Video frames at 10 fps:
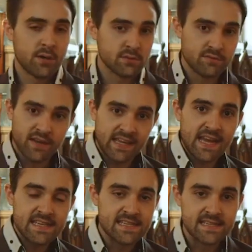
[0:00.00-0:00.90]
when it was
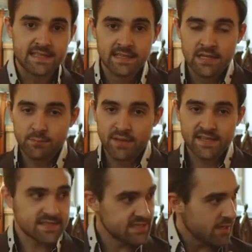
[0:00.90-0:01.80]
vacated, but
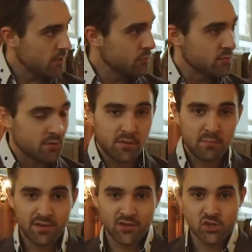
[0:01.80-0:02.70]
it's still owned
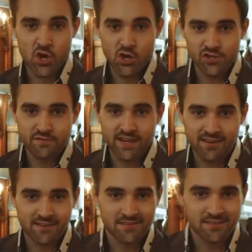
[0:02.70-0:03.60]
by the Church of
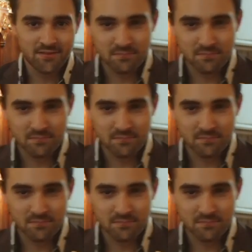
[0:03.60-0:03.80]
England.